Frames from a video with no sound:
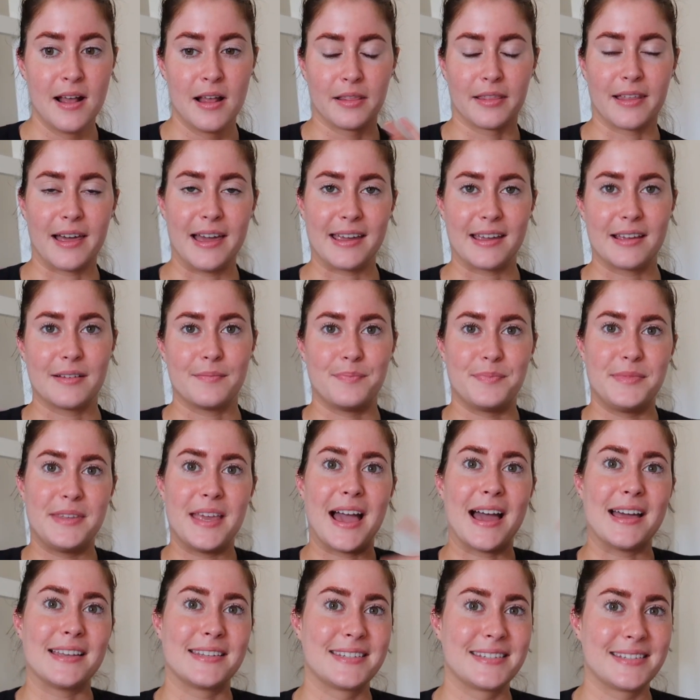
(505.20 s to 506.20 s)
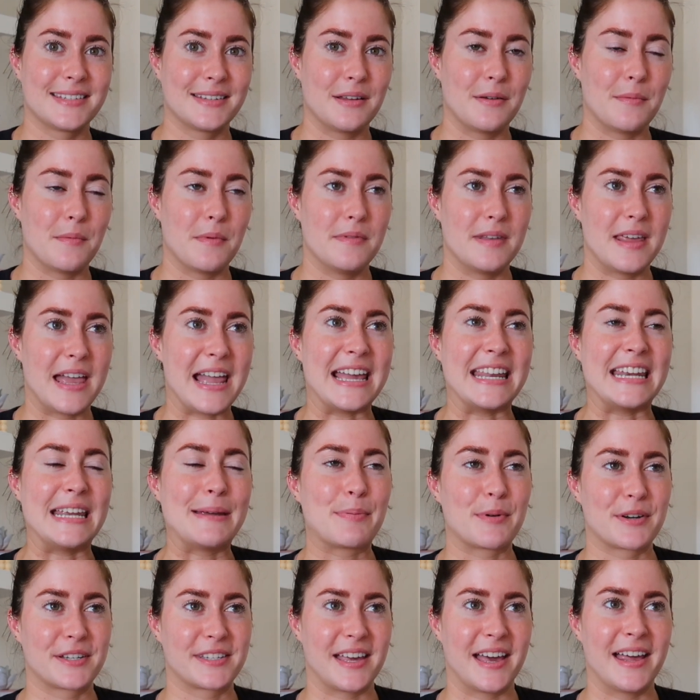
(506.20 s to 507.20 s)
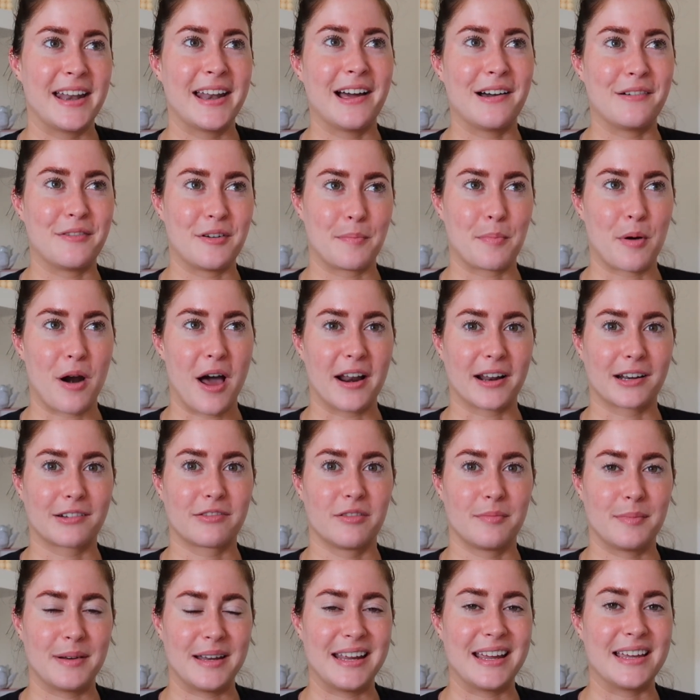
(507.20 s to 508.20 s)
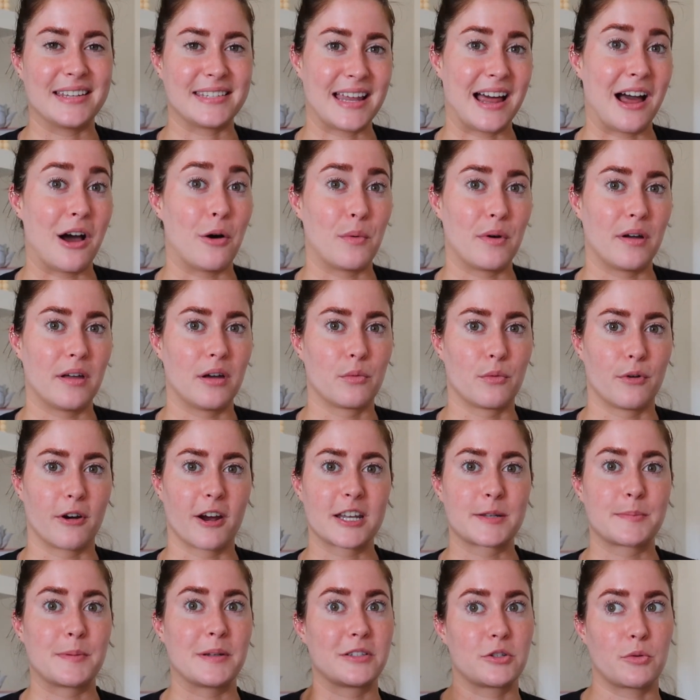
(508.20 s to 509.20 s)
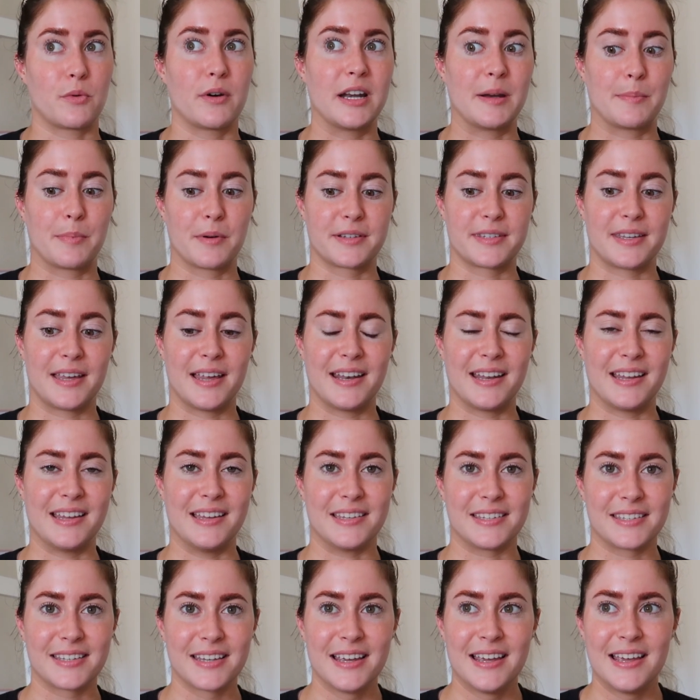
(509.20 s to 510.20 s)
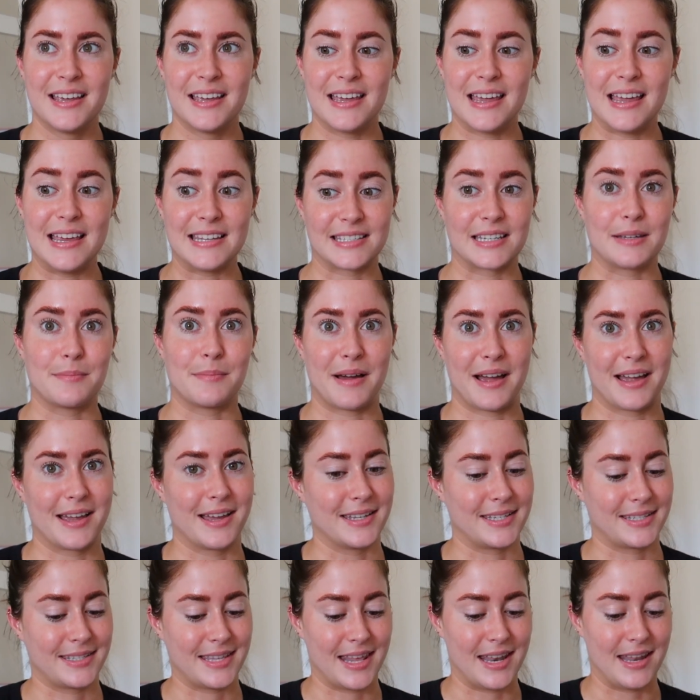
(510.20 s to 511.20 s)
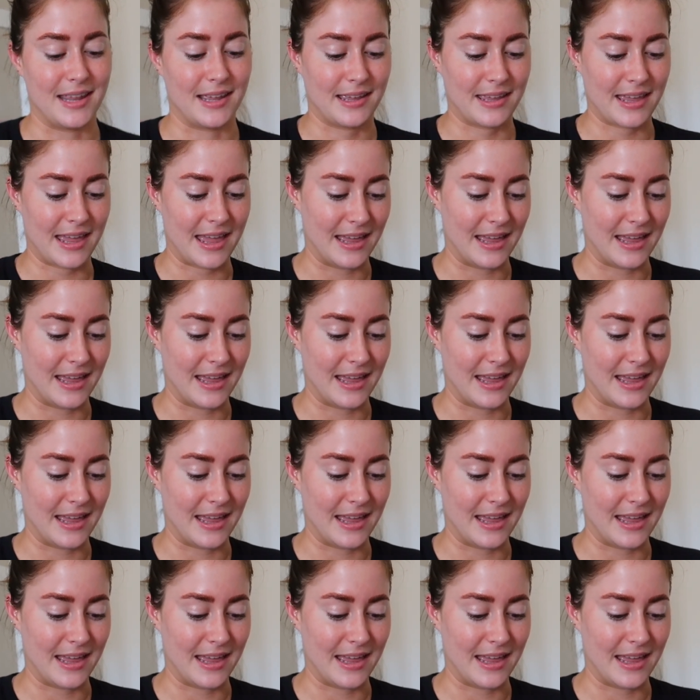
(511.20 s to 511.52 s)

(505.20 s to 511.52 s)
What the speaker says: like, yes, 80% of a product for me is how well it works, but 20% is it my aesthetic.